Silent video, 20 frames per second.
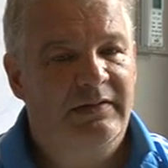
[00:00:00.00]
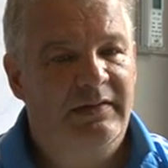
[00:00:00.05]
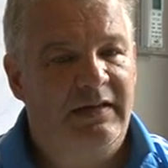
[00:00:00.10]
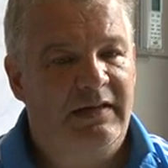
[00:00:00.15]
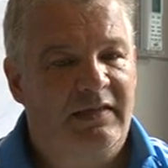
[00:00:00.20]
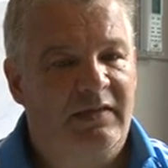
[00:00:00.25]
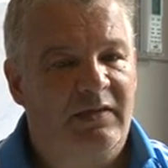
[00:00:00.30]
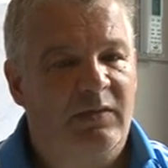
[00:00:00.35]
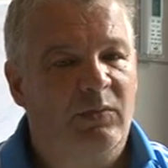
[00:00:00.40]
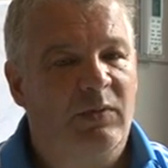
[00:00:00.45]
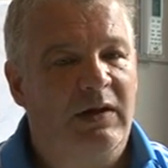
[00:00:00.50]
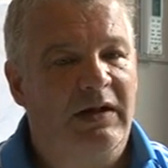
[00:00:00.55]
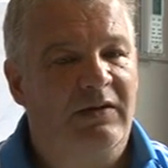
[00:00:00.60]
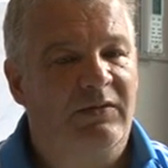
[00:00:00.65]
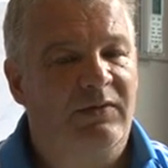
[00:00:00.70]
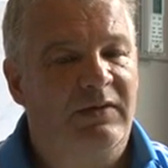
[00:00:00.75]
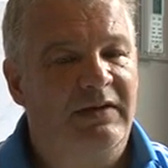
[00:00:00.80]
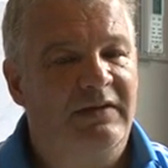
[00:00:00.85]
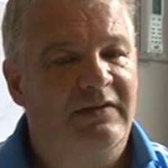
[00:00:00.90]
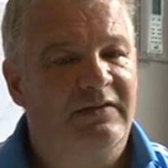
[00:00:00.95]
that's one
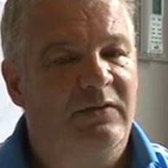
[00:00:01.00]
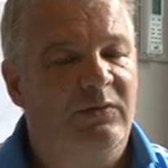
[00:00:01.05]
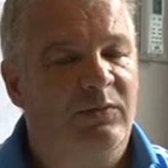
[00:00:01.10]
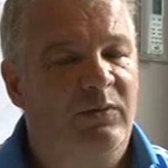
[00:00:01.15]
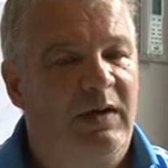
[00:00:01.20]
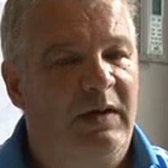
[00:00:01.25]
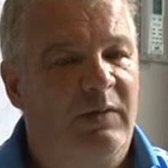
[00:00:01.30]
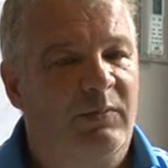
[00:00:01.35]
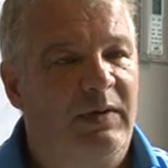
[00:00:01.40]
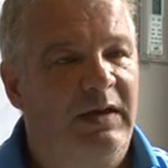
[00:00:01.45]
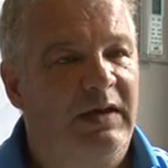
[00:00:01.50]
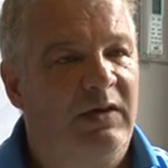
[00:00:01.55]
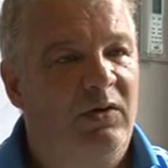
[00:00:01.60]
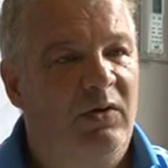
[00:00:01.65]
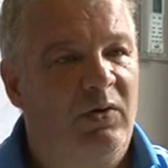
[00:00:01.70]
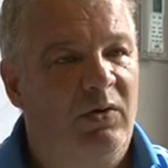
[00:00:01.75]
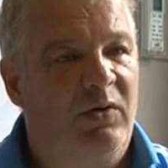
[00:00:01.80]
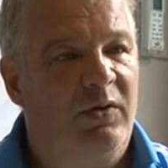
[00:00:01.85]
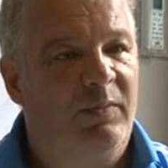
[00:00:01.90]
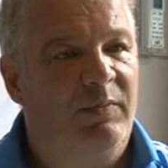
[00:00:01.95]
reason why we
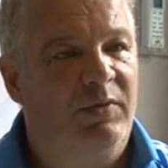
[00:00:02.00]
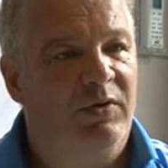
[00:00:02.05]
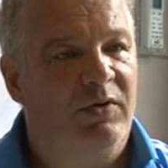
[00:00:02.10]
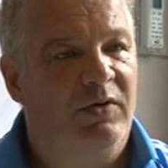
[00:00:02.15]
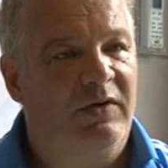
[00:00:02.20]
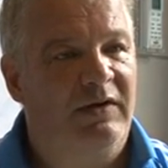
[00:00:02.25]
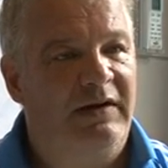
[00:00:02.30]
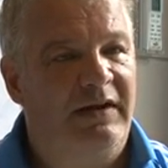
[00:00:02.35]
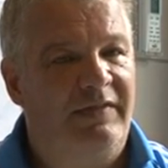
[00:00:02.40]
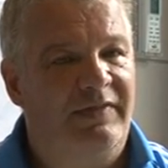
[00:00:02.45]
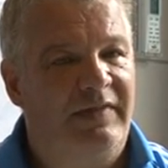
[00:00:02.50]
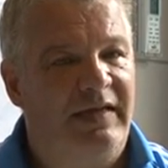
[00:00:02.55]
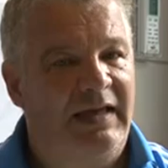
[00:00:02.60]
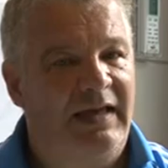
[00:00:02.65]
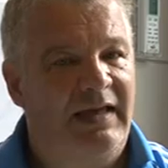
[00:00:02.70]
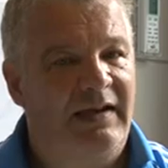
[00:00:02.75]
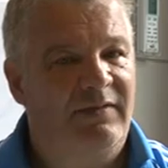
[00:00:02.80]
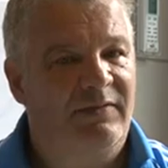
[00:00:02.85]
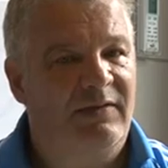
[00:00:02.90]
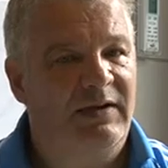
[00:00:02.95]
go abroad, and
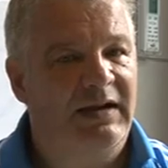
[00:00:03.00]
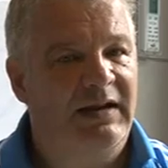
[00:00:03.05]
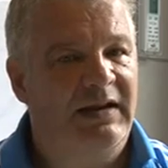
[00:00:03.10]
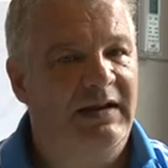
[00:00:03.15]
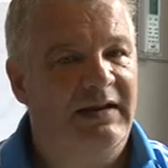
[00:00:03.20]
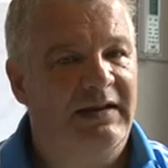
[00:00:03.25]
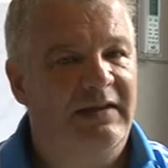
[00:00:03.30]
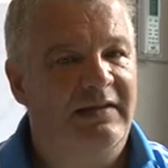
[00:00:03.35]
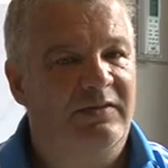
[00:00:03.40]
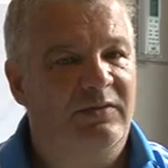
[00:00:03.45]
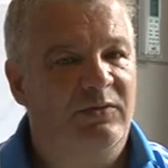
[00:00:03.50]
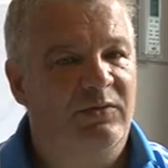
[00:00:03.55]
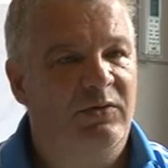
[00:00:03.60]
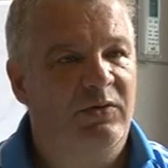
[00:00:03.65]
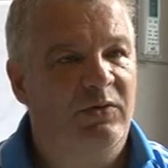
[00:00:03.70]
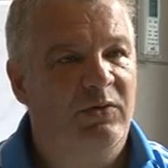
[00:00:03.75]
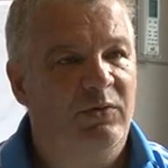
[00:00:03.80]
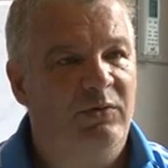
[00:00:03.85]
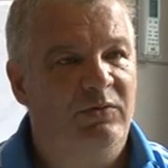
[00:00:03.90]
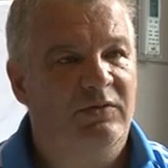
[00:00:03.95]
they really need to
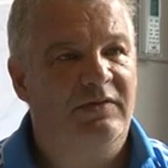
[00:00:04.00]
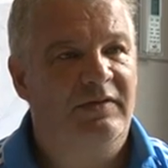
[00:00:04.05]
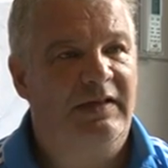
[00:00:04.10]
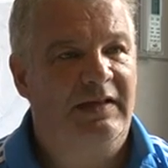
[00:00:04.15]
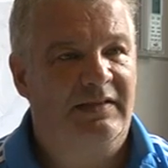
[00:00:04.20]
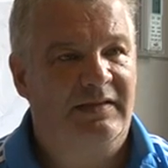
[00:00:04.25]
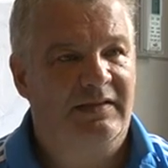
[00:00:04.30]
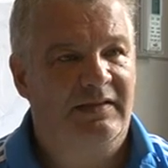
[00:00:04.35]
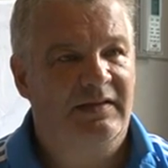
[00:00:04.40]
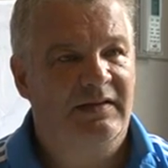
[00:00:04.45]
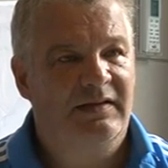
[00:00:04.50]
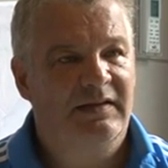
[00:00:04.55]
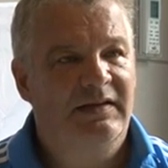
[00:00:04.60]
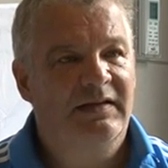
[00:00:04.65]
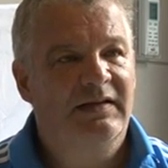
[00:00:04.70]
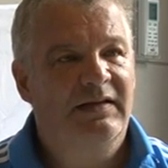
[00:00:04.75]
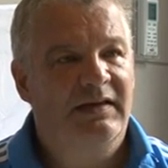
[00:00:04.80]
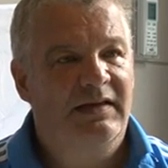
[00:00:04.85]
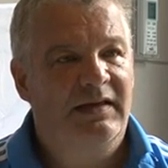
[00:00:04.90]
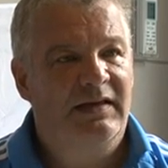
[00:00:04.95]
use that
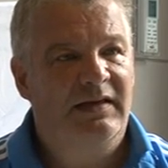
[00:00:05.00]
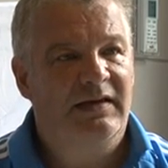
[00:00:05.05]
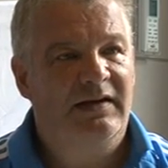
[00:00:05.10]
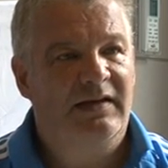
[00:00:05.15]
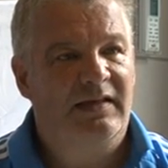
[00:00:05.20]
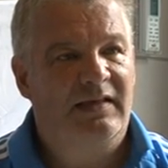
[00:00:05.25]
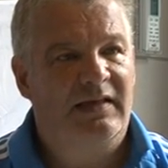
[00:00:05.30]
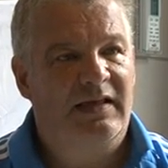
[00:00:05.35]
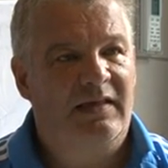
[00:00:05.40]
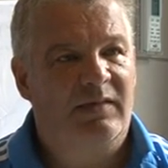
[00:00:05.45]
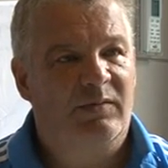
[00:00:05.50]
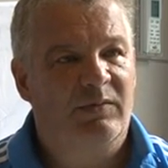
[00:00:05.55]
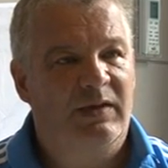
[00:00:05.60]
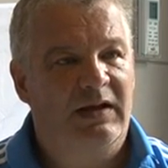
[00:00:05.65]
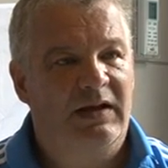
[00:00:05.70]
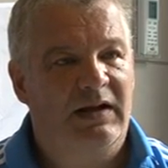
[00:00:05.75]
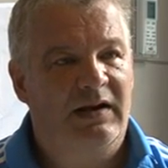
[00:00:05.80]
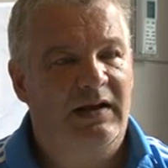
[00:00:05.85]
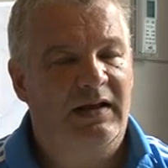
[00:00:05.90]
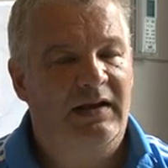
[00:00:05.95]
English as
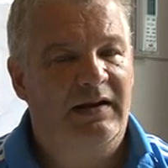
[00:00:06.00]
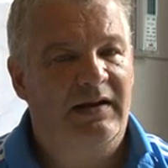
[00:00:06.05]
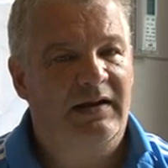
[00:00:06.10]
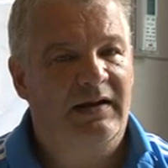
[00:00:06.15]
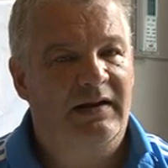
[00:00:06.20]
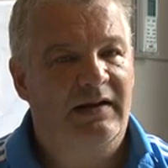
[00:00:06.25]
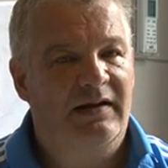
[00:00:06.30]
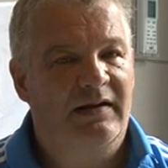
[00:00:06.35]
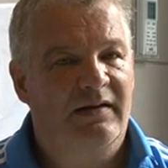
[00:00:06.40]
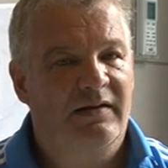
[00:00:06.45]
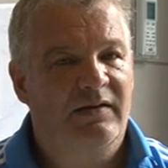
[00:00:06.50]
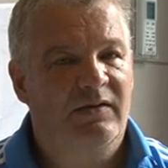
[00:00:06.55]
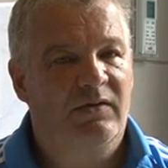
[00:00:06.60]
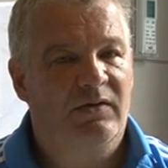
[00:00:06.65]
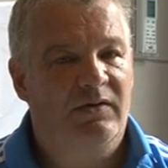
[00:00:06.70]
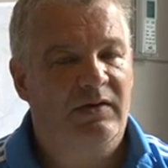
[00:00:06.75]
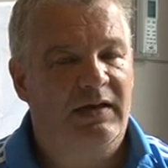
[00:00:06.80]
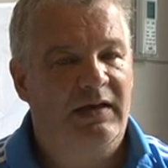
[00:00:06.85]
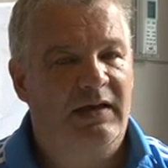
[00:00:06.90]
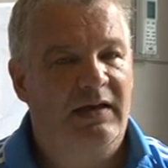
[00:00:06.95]
well. And
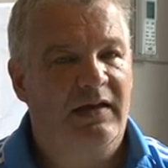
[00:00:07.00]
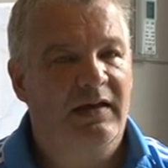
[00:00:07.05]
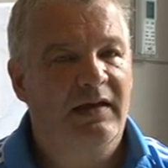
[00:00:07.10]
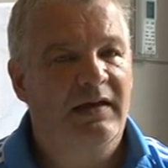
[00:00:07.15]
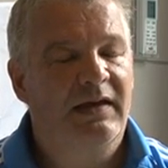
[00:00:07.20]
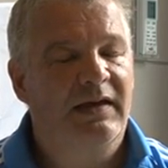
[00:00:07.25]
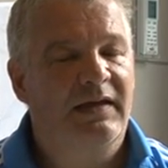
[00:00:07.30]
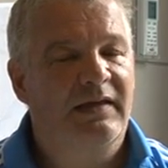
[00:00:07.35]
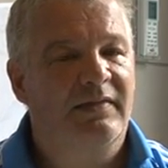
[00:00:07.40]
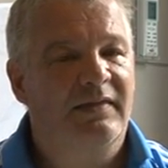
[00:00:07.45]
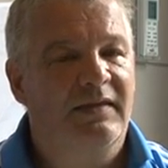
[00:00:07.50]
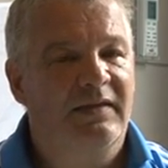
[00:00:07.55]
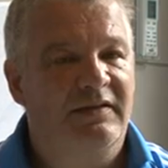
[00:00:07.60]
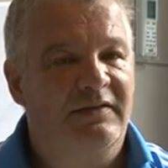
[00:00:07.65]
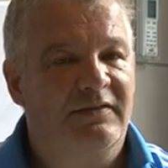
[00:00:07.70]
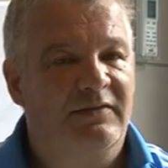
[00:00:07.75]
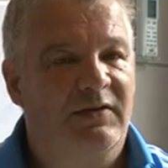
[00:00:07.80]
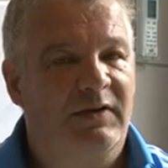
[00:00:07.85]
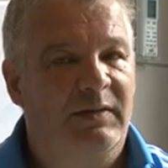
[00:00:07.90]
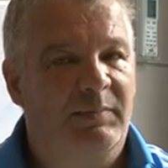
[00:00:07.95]
okay, in
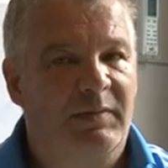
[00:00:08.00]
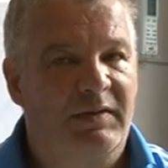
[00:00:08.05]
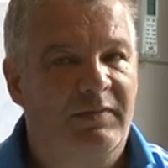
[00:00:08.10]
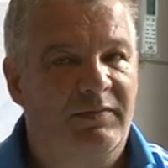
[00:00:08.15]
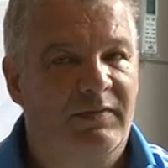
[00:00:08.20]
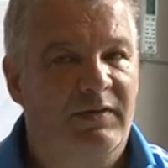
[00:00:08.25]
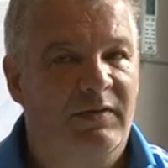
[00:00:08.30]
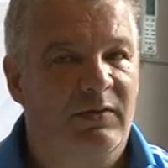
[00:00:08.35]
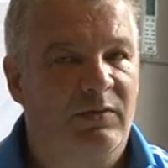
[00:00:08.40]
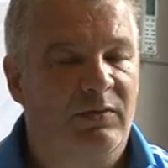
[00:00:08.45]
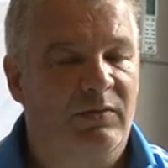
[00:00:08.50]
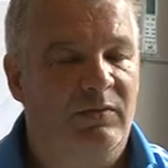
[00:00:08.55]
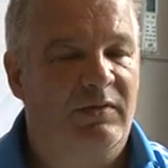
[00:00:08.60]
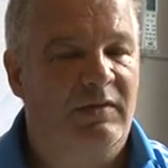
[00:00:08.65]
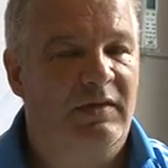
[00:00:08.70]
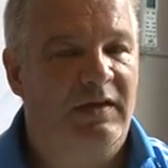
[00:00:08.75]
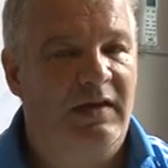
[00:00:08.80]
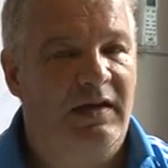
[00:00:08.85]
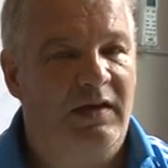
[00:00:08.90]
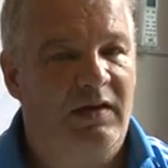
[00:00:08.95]
this trip, if you
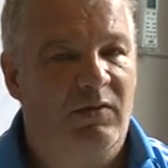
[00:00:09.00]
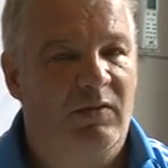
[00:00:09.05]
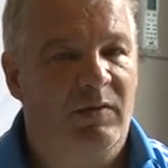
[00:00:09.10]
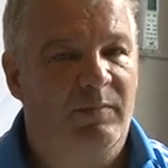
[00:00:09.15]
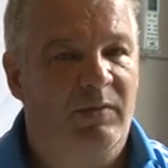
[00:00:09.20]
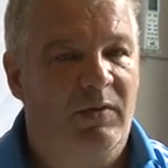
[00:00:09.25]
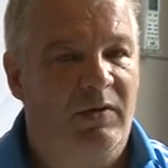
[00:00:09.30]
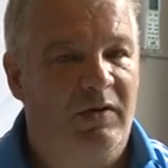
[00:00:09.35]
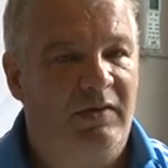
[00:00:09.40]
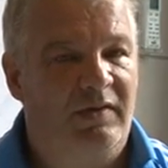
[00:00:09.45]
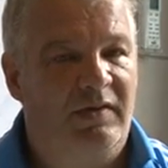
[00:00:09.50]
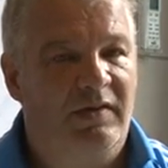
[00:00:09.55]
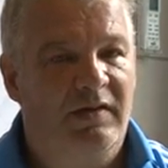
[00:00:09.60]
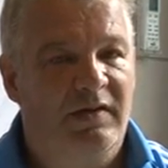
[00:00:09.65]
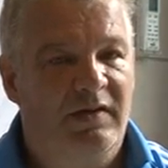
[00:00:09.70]
see our boys,